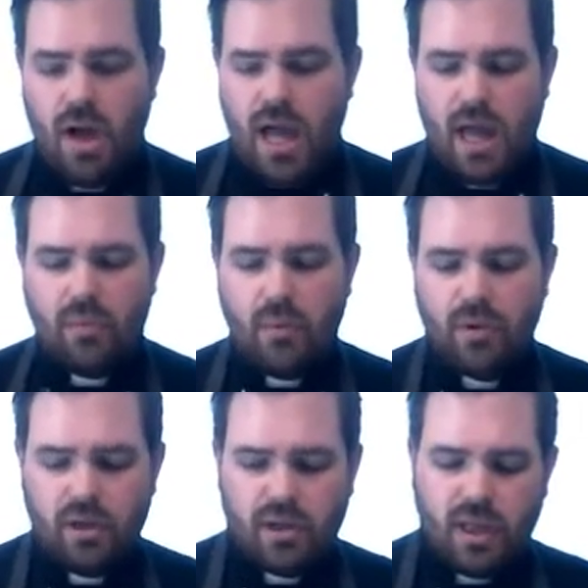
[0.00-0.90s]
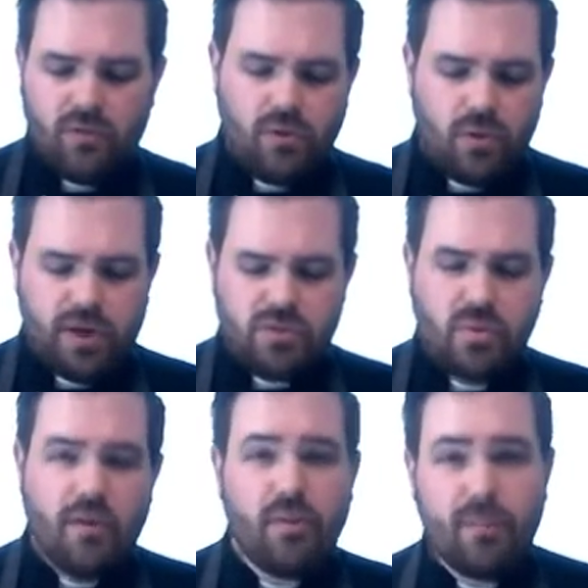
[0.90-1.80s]
and what we're looking for is
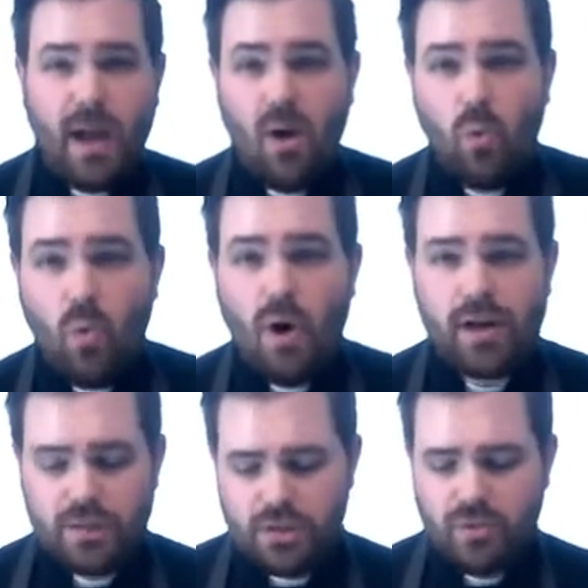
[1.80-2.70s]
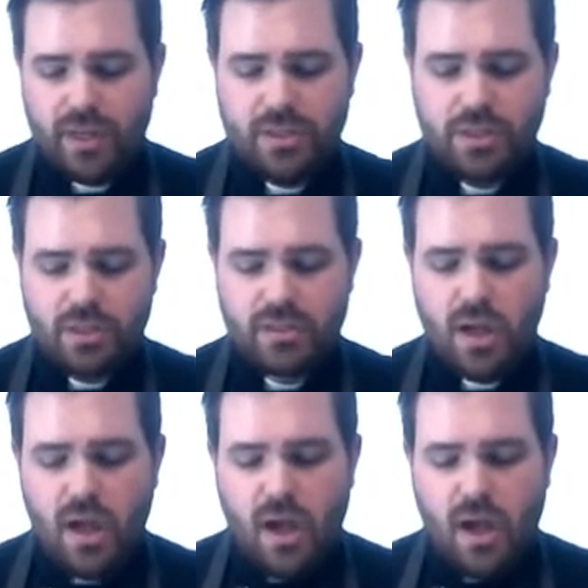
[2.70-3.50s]
roughly about 1 to 2 inches